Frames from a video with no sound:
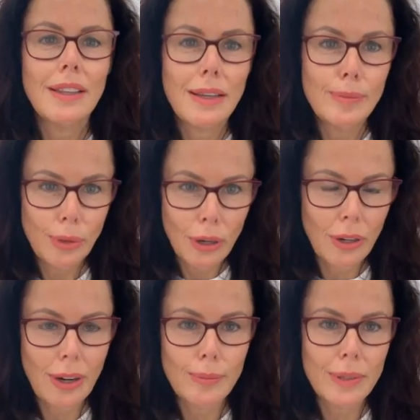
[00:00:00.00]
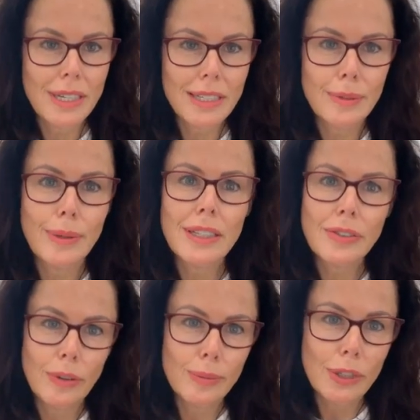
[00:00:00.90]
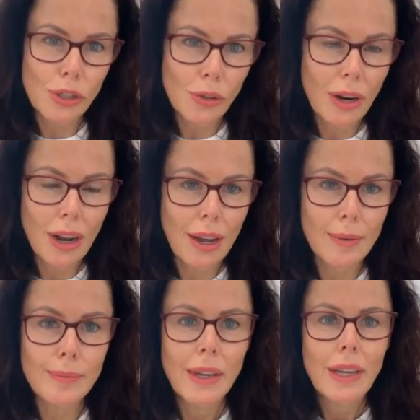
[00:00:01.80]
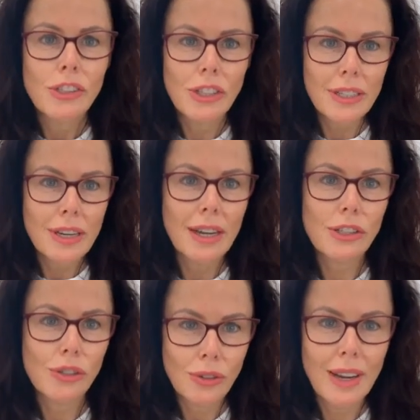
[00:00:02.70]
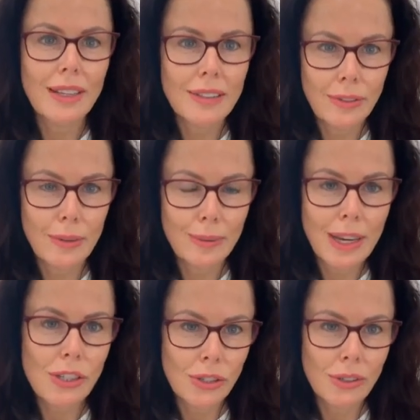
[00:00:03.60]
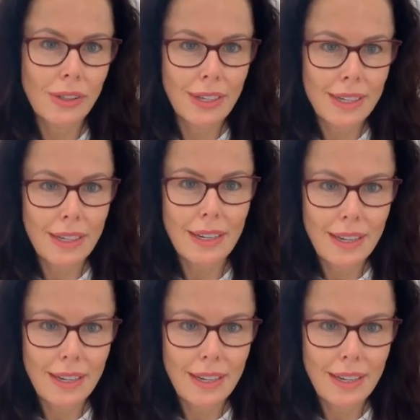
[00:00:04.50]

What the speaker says: the program participants, from the tribe, just how transformational it